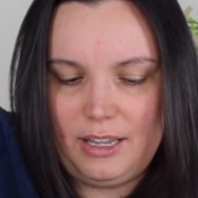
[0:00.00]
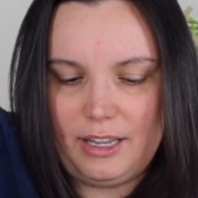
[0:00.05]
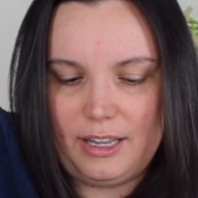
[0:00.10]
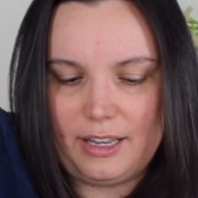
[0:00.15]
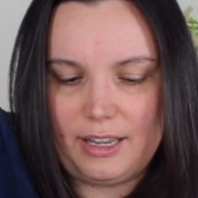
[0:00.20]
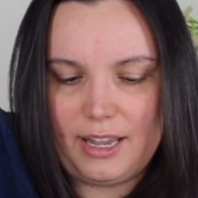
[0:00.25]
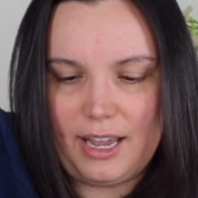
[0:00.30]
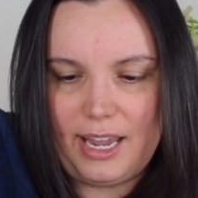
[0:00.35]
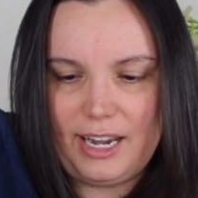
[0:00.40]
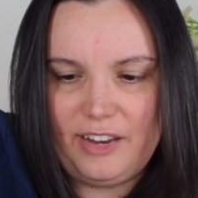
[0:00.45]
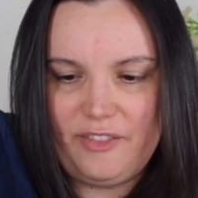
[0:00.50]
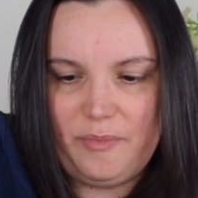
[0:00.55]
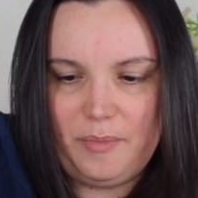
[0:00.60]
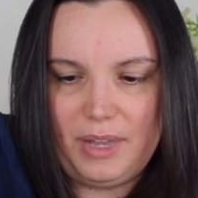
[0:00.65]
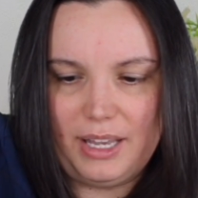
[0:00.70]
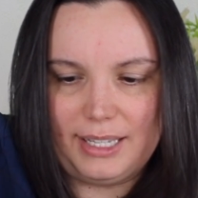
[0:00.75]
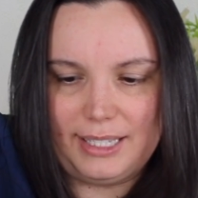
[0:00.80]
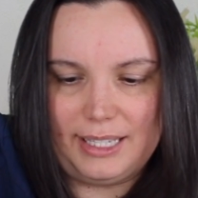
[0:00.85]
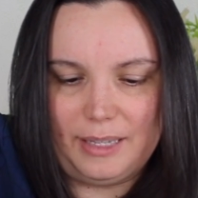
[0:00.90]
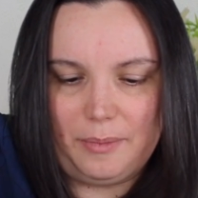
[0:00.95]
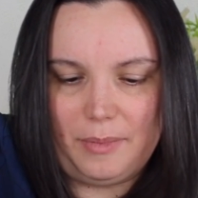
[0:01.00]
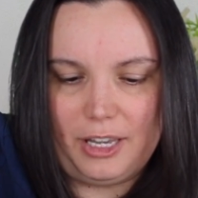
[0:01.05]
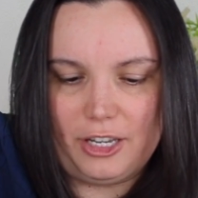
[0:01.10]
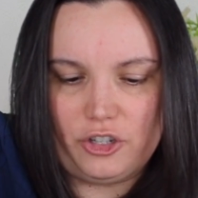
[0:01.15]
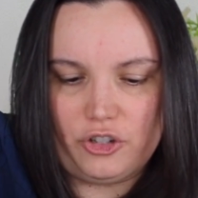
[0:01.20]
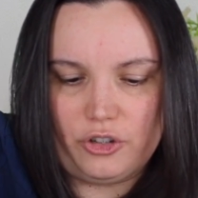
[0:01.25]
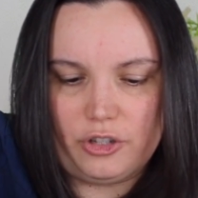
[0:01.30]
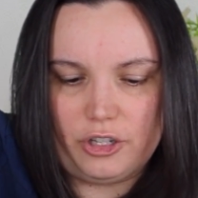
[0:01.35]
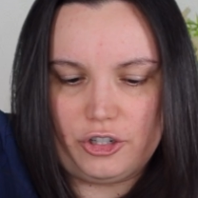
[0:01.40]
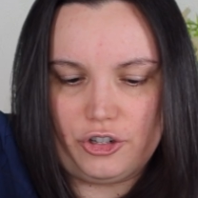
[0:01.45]
And kind of mix and
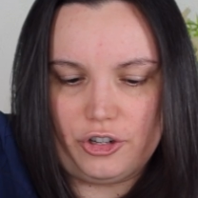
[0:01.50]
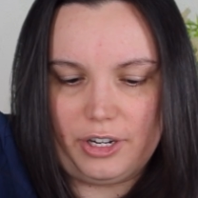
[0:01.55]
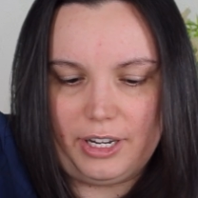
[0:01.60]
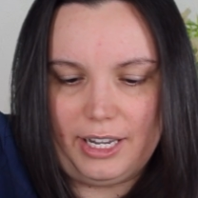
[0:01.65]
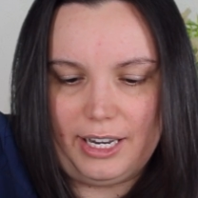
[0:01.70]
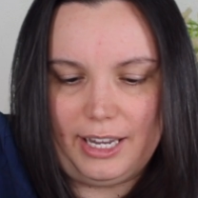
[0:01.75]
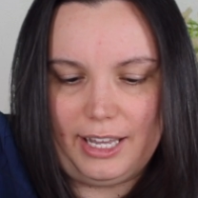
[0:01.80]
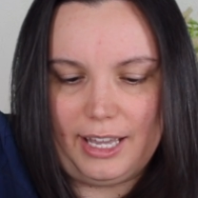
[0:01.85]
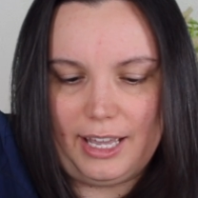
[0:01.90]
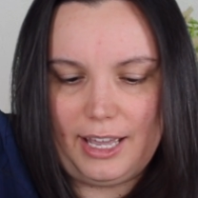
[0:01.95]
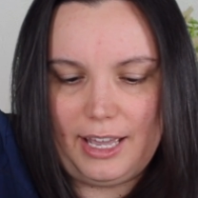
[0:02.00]
make sure that you're getting